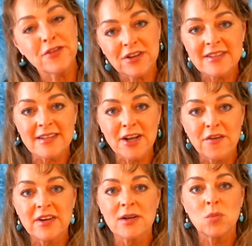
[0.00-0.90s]
first
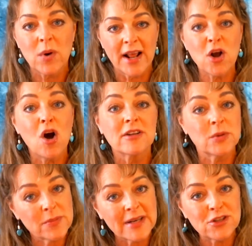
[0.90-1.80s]
discovered it and what I called
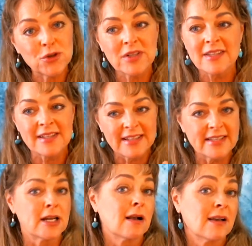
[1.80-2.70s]
it with my students, and it
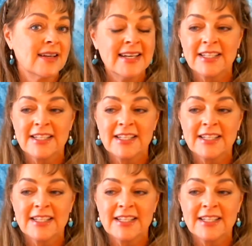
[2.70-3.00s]
stuck.